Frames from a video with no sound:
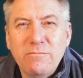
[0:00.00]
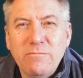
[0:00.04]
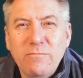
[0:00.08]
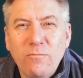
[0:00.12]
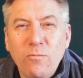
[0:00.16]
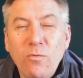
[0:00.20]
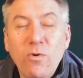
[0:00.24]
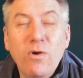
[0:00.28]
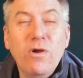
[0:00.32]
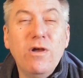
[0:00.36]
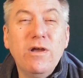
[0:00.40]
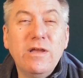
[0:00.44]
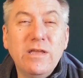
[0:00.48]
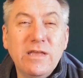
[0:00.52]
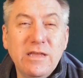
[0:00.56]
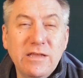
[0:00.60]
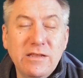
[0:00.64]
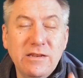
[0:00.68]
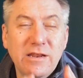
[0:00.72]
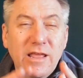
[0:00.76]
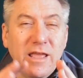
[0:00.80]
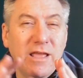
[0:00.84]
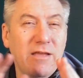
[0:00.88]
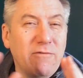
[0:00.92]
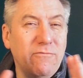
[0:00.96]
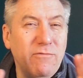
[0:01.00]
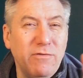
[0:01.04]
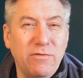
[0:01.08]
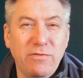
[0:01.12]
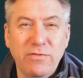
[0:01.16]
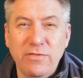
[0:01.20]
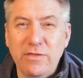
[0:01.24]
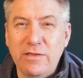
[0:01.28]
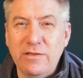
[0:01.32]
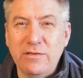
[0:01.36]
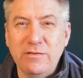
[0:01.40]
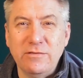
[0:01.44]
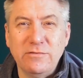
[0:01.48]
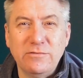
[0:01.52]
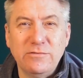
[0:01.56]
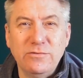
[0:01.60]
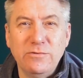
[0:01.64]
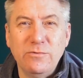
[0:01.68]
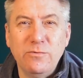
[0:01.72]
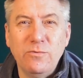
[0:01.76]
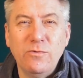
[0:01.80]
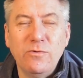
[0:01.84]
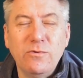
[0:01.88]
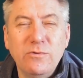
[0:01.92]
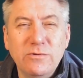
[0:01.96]
working everything
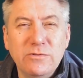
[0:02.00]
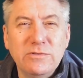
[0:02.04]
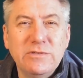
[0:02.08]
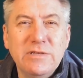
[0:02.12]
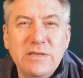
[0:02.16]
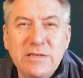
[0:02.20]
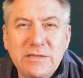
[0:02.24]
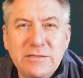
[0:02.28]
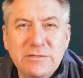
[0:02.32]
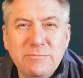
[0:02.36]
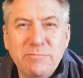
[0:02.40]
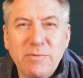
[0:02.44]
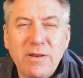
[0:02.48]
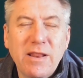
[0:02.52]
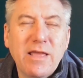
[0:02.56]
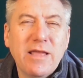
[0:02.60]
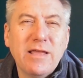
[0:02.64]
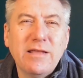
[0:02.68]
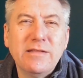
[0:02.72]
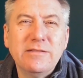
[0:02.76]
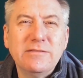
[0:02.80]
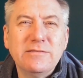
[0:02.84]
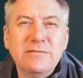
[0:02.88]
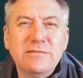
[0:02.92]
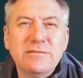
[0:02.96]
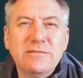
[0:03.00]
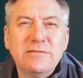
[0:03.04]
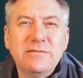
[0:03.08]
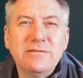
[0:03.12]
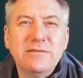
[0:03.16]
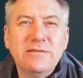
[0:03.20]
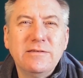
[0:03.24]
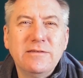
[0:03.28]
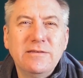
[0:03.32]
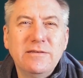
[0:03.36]
towards His plans,